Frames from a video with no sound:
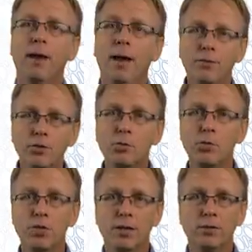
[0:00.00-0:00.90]

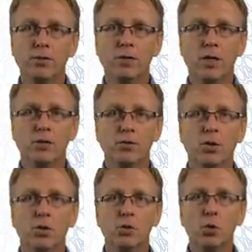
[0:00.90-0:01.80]
Antigen-presenting cells
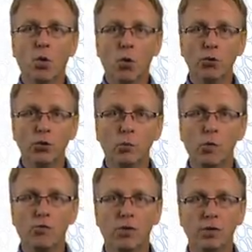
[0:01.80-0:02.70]
should also
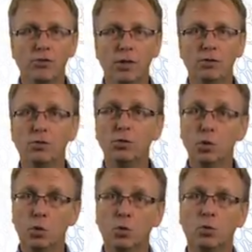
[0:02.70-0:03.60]
provide signal
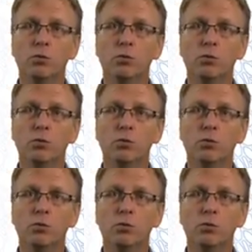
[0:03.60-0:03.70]
2,